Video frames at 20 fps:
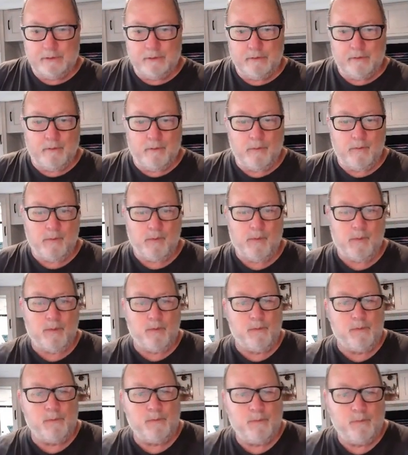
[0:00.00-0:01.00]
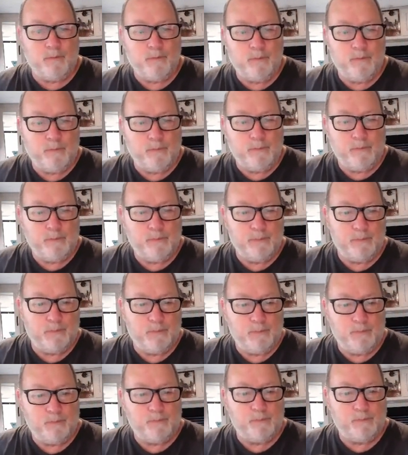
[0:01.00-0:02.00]

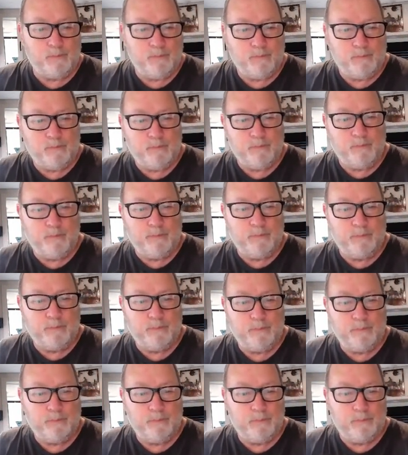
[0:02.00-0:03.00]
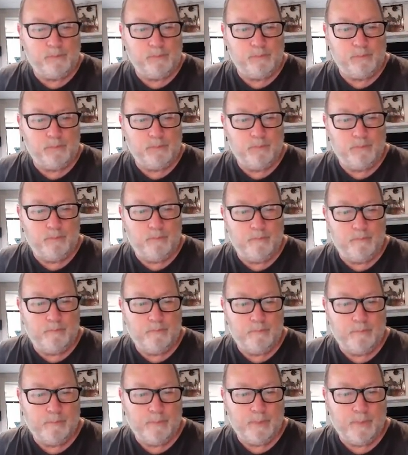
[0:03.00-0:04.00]

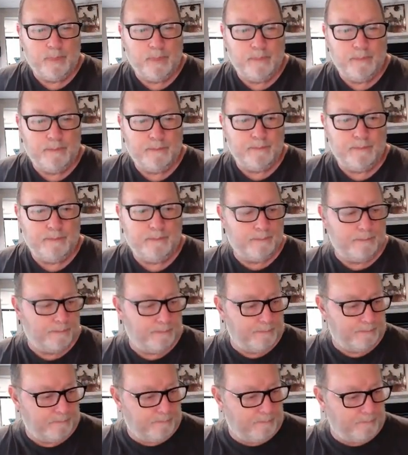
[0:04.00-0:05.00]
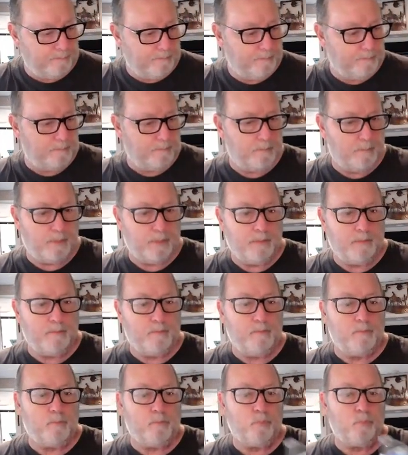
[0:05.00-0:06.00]

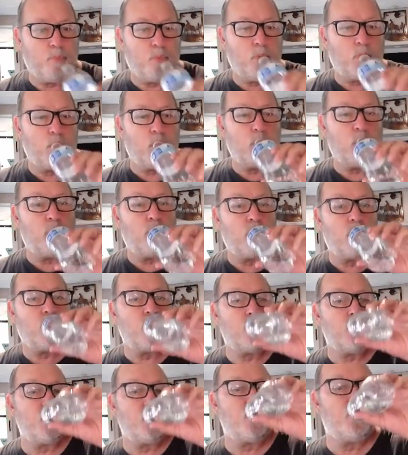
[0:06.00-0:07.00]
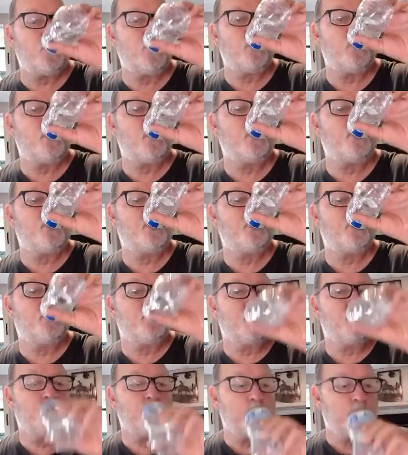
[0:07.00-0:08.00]
The person shown says nothing.